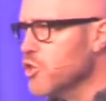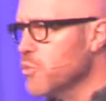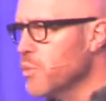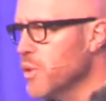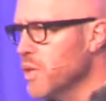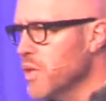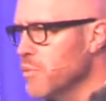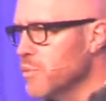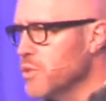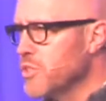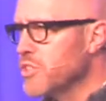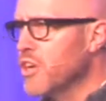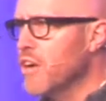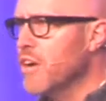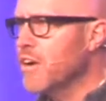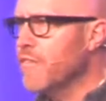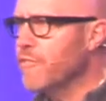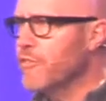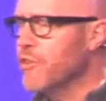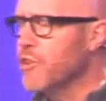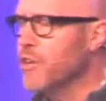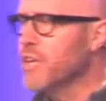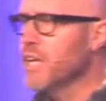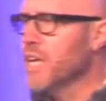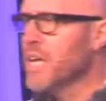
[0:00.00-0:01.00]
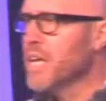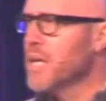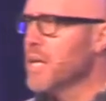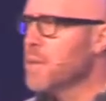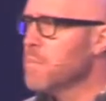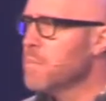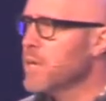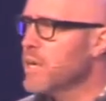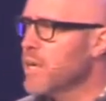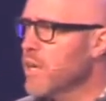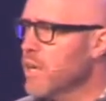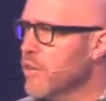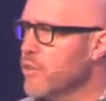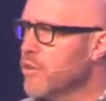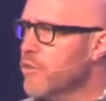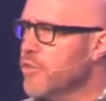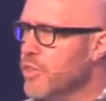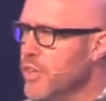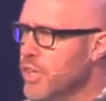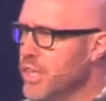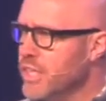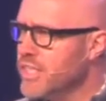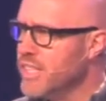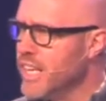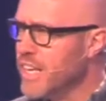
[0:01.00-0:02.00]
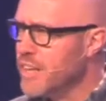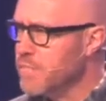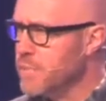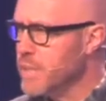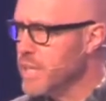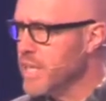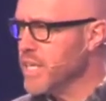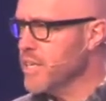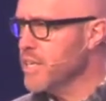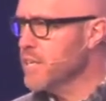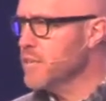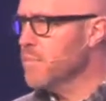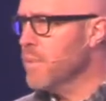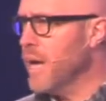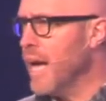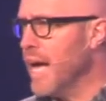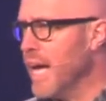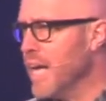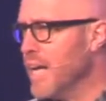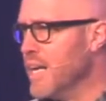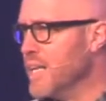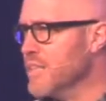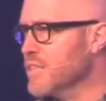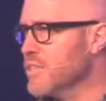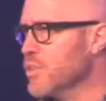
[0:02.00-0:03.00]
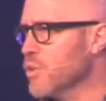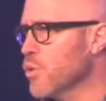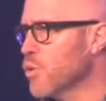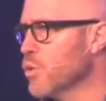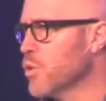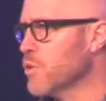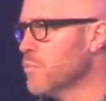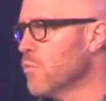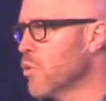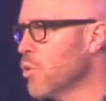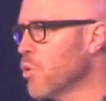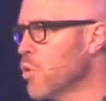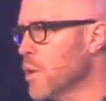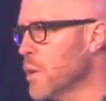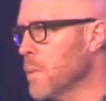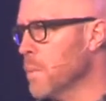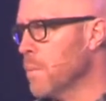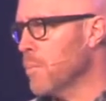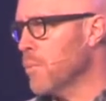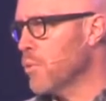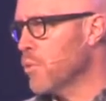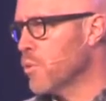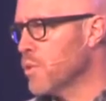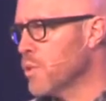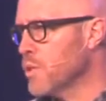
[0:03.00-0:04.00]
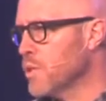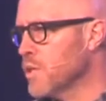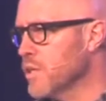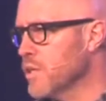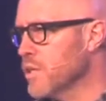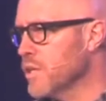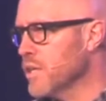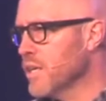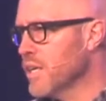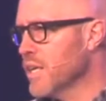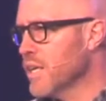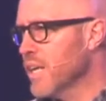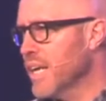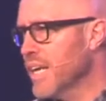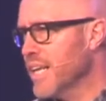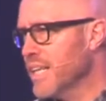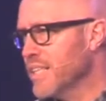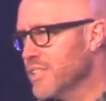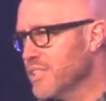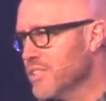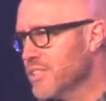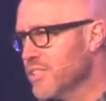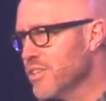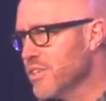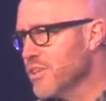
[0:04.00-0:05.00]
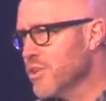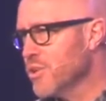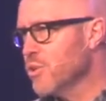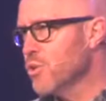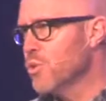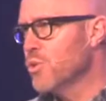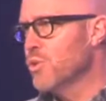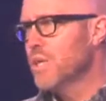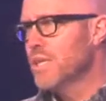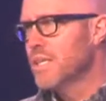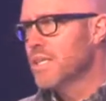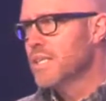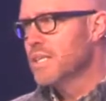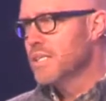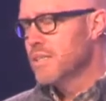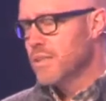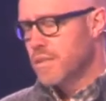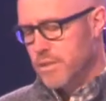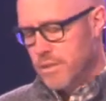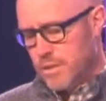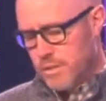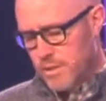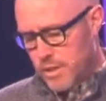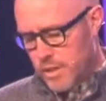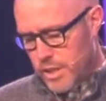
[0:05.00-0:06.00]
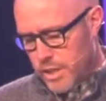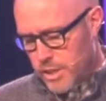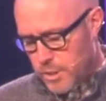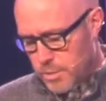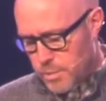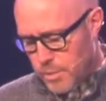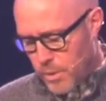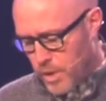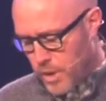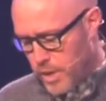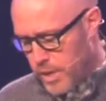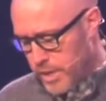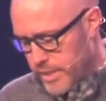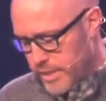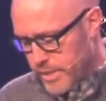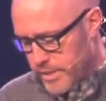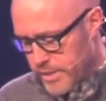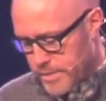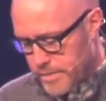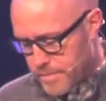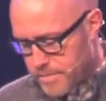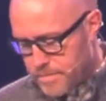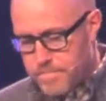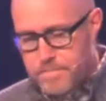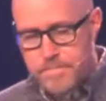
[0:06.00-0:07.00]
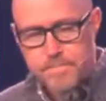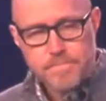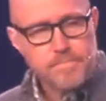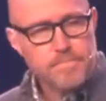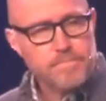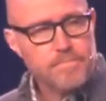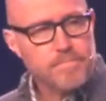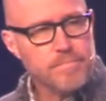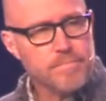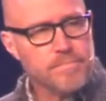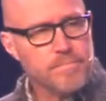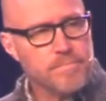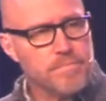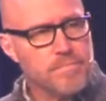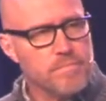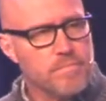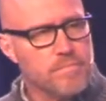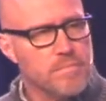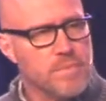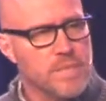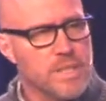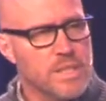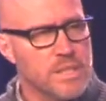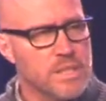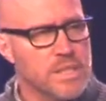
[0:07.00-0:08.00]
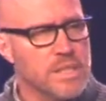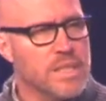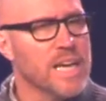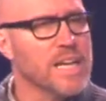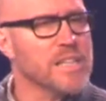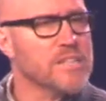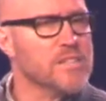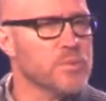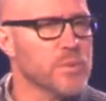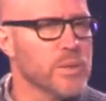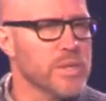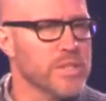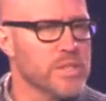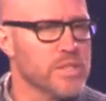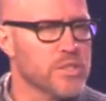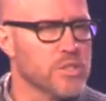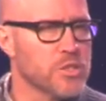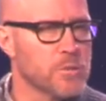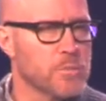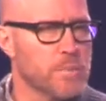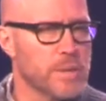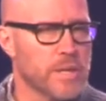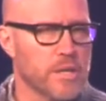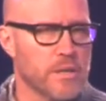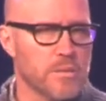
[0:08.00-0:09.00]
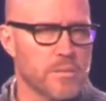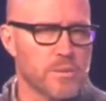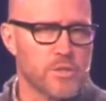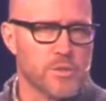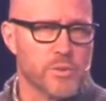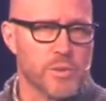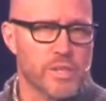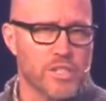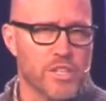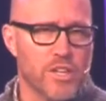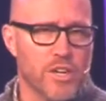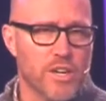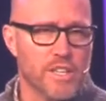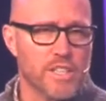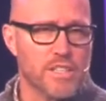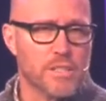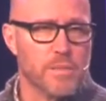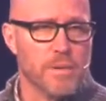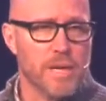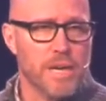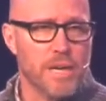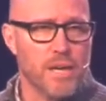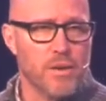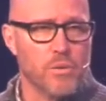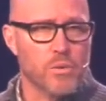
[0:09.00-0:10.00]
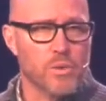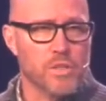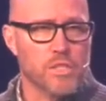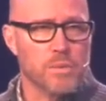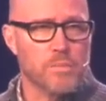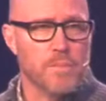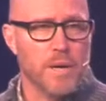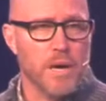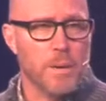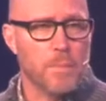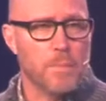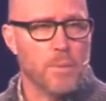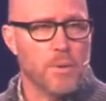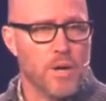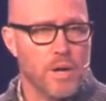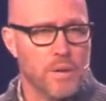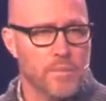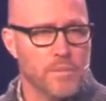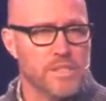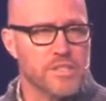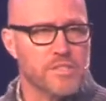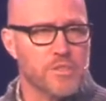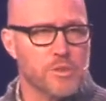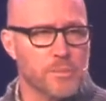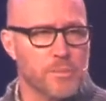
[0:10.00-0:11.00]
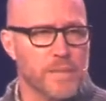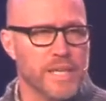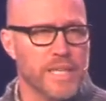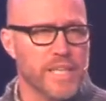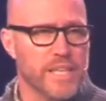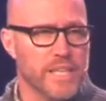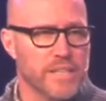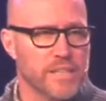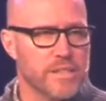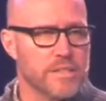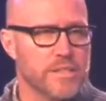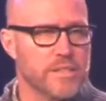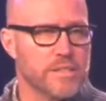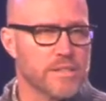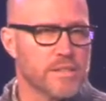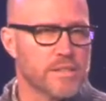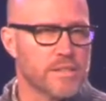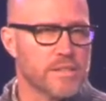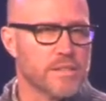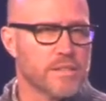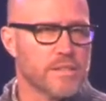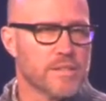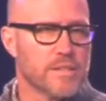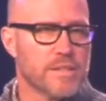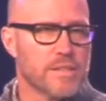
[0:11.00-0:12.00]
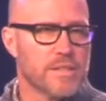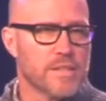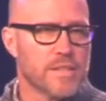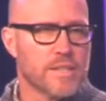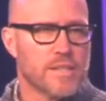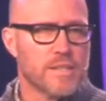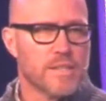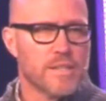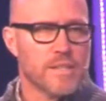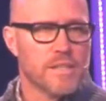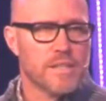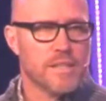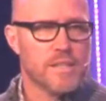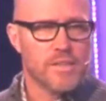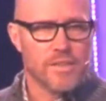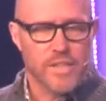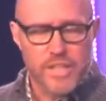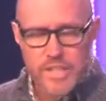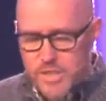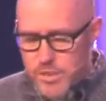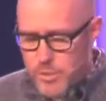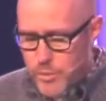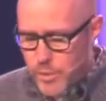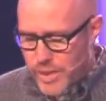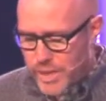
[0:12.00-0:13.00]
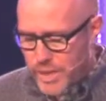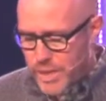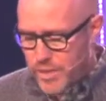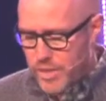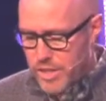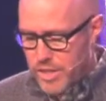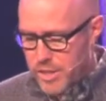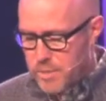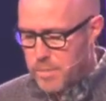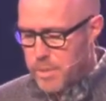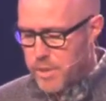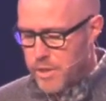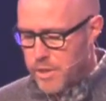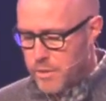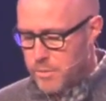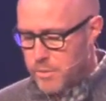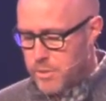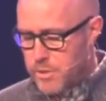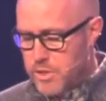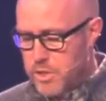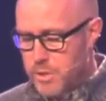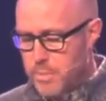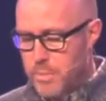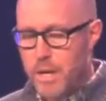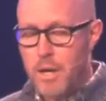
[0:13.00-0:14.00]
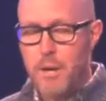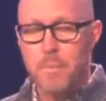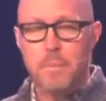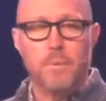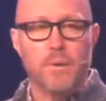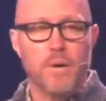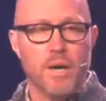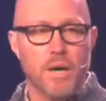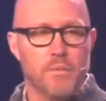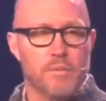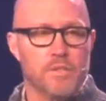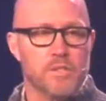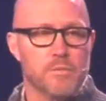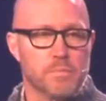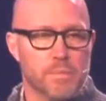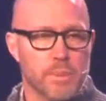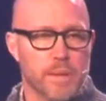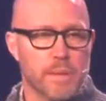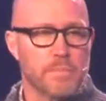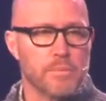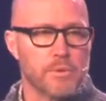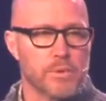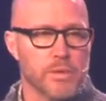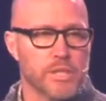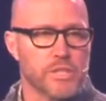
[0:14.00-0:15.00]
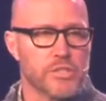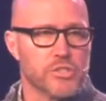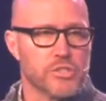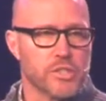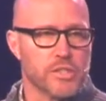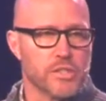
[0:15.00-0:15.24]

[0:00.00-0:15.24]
when it was offered, but other things have become as or more important. And so let's pause. Last week, the two parables we talked about was about promised obedience. This week, this parable is about promised preparation.